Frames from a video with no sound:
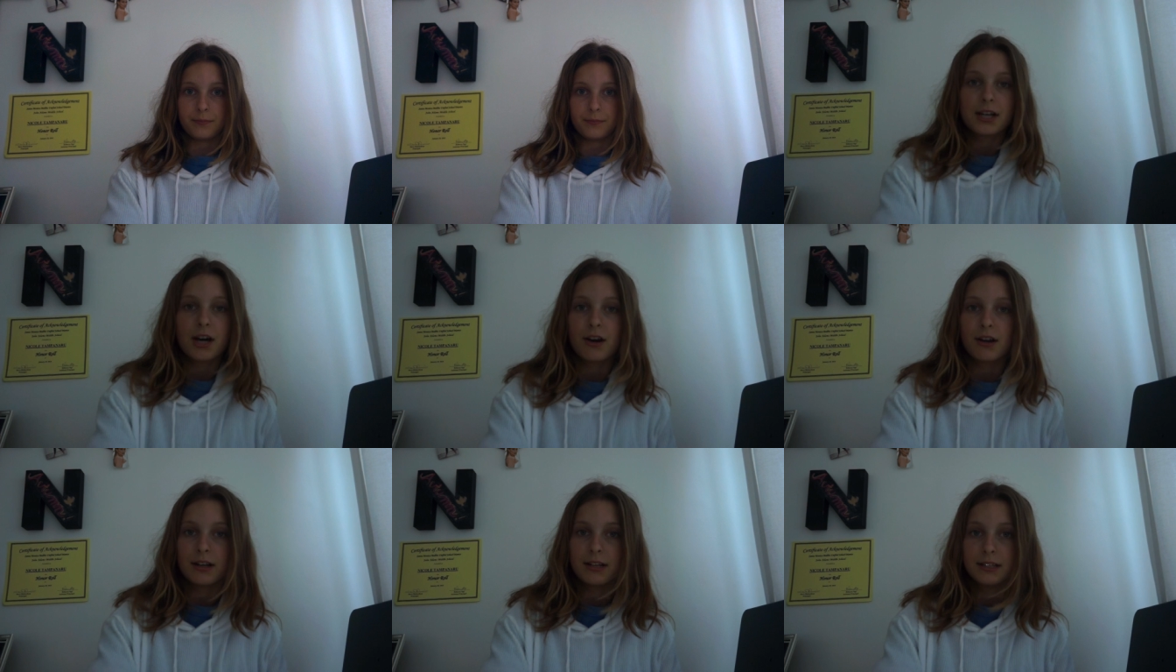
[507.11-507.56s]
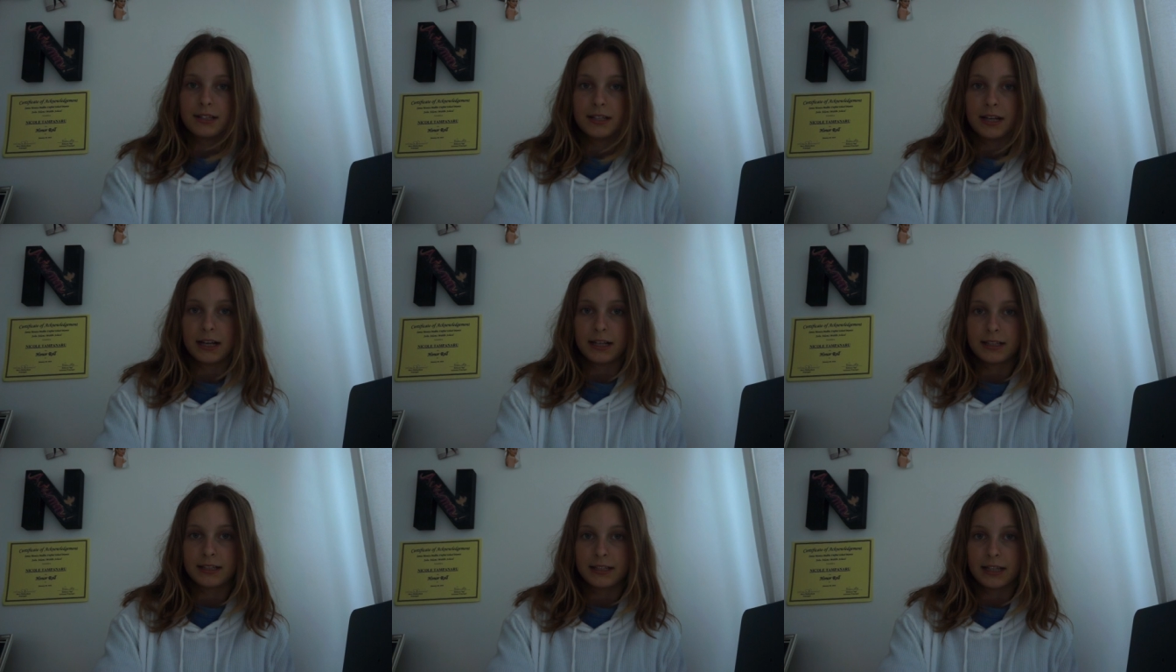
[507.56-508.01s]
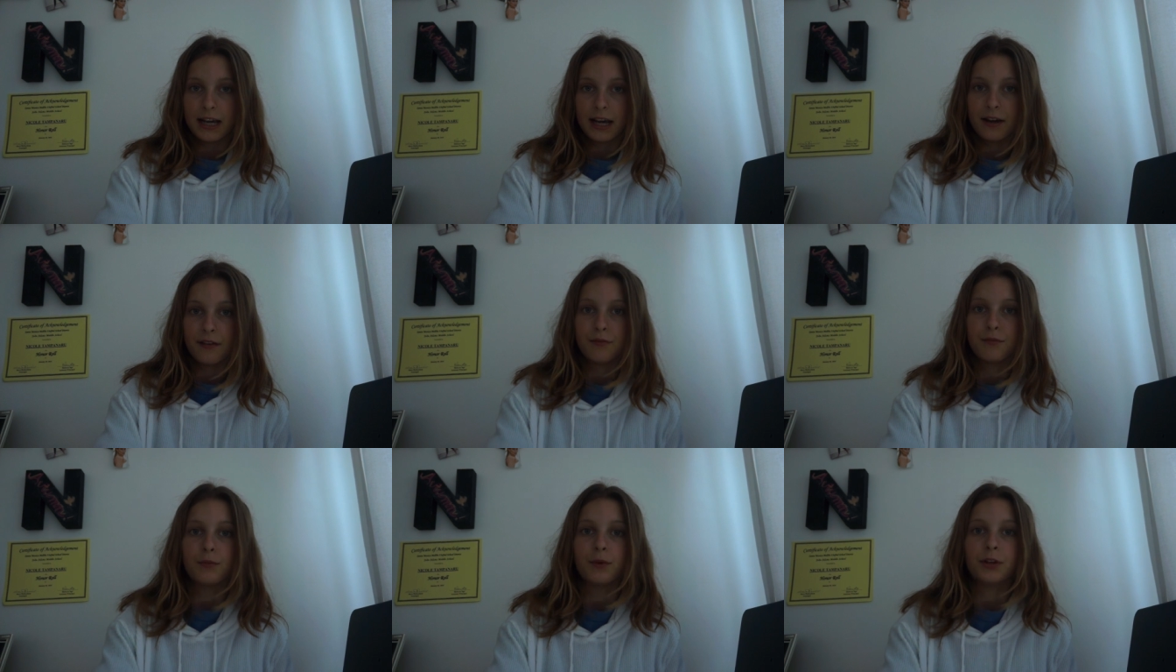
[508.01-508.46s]
How to stay
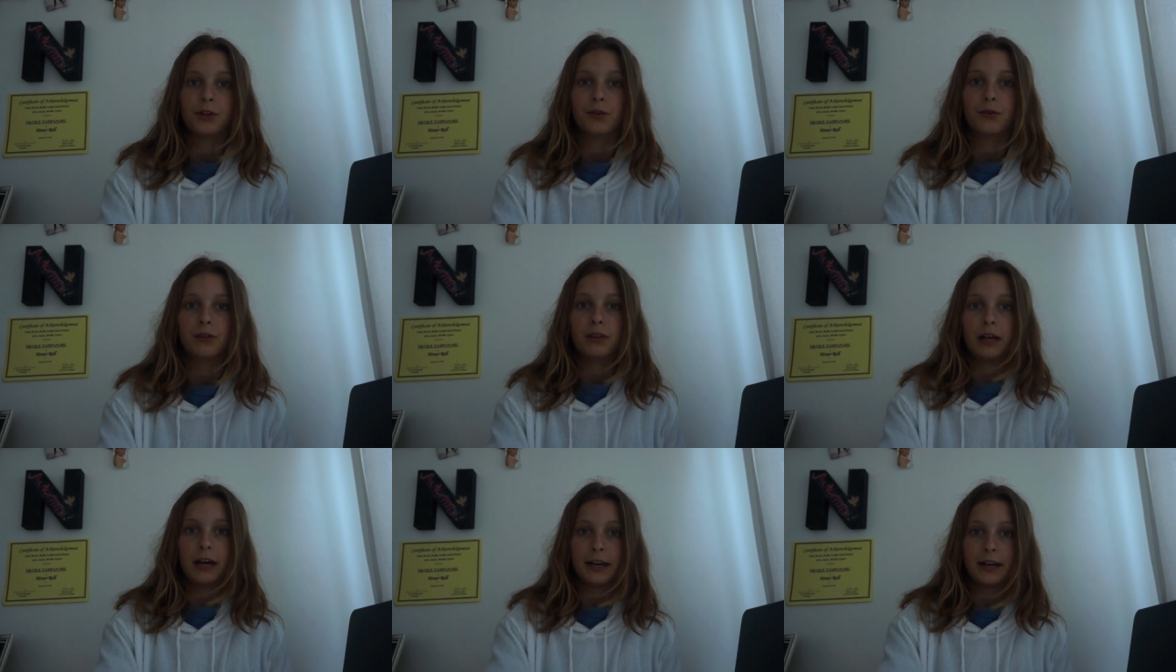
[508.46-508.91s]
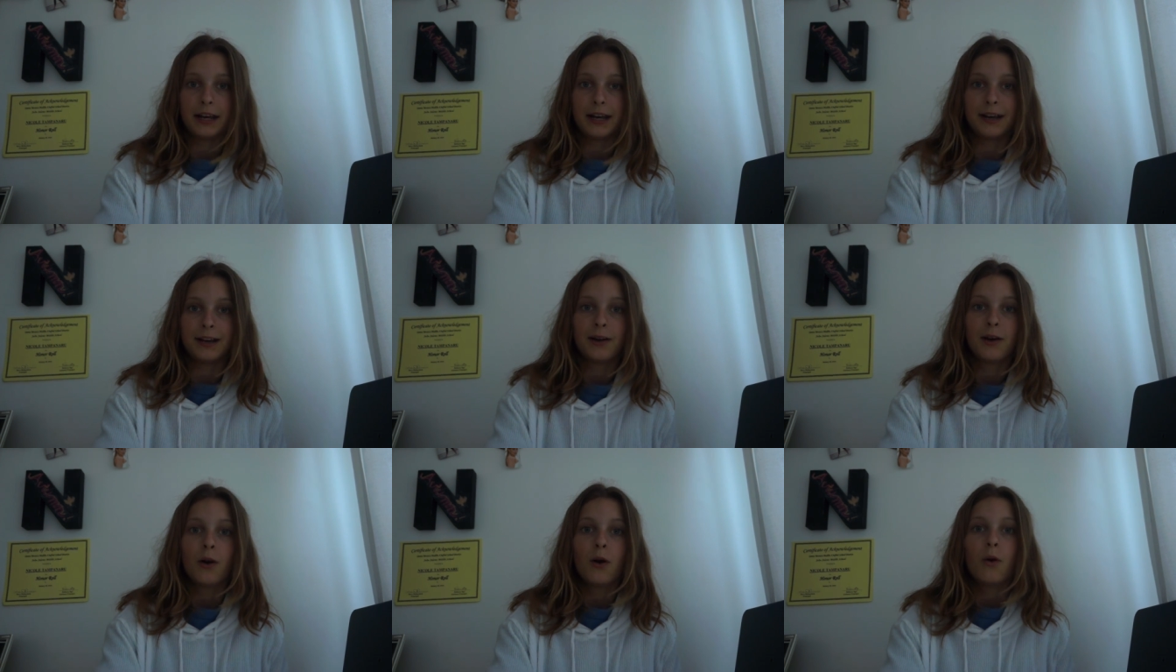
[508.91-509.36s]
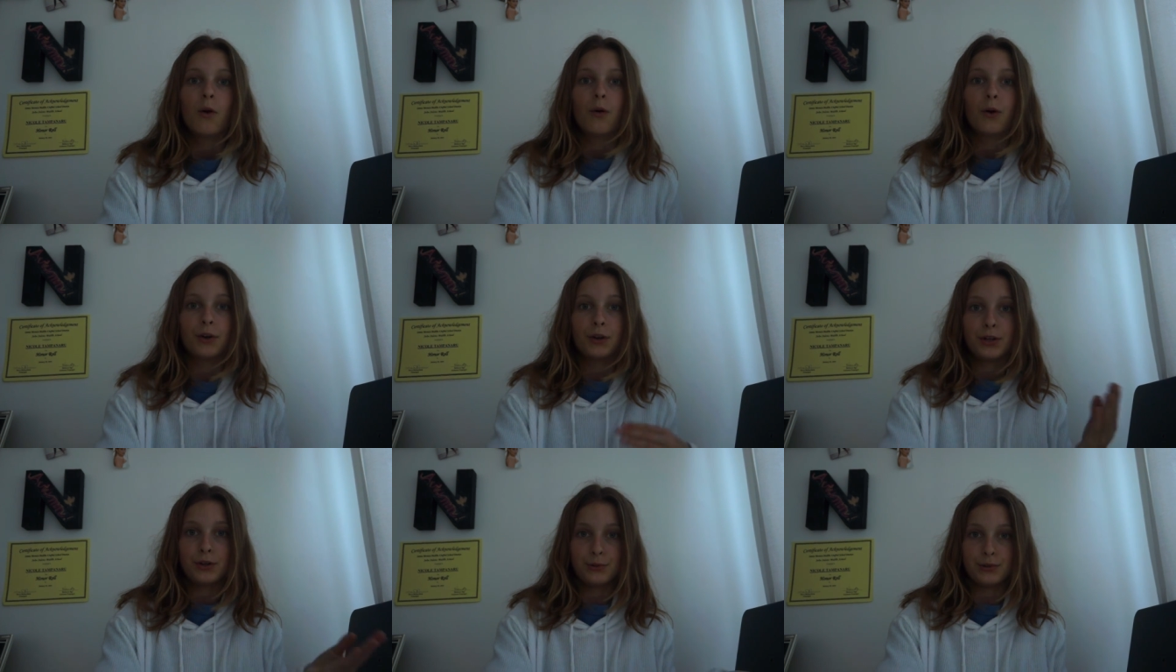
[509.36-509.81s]
safe when you're lighting
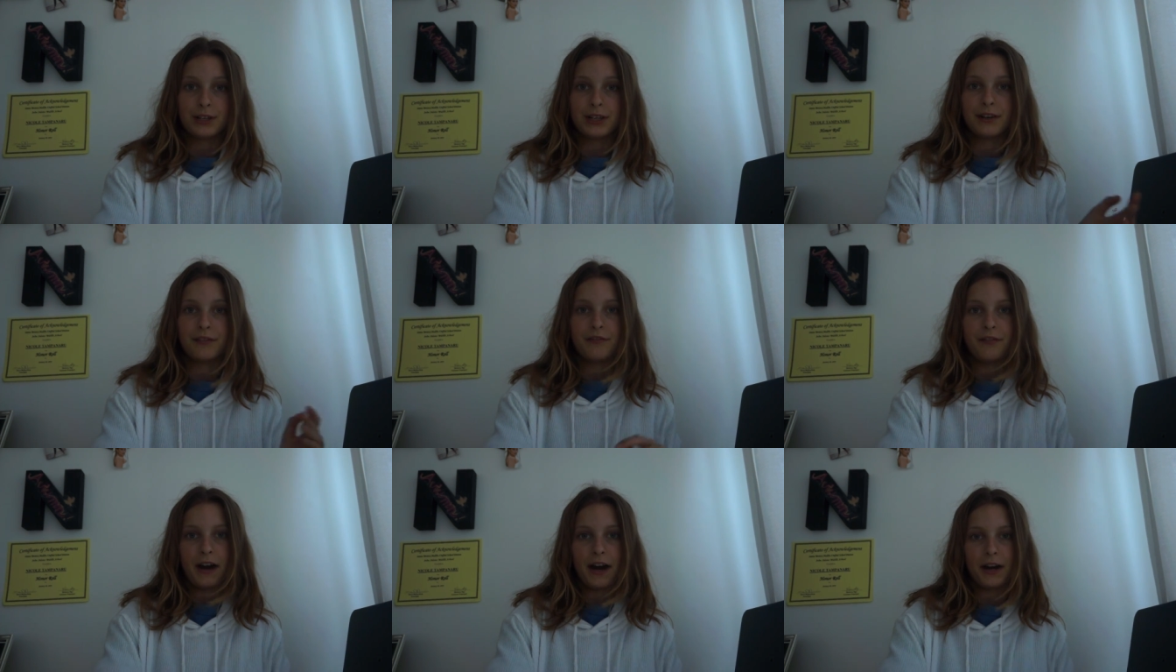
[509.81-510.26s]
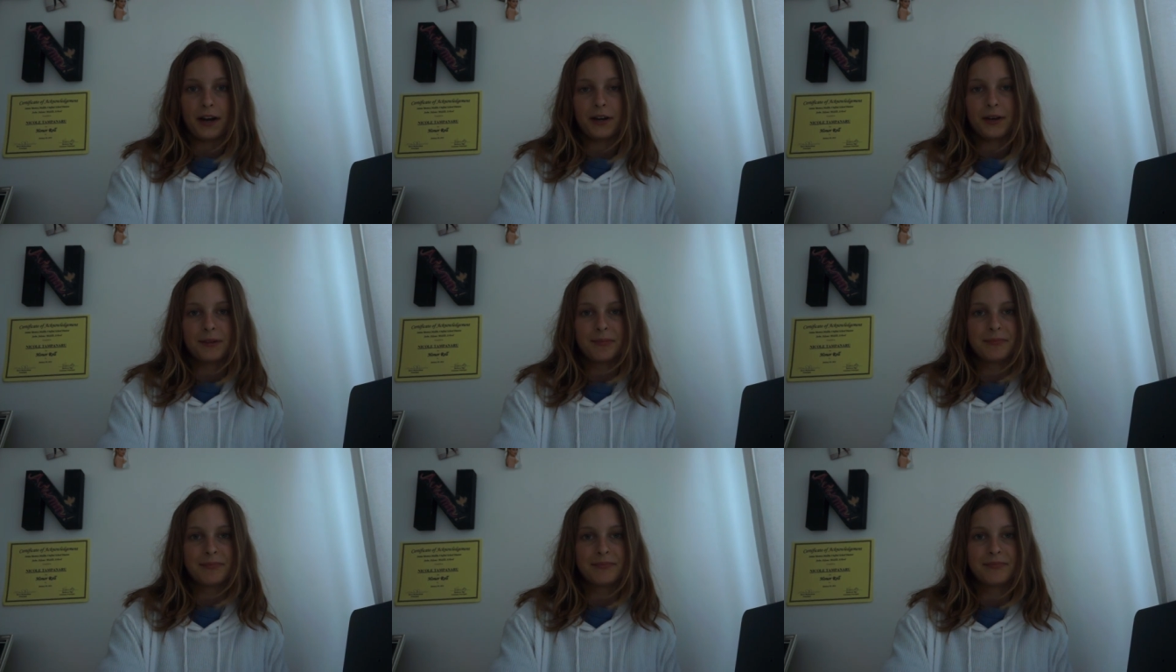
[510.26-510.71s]
or using a fire.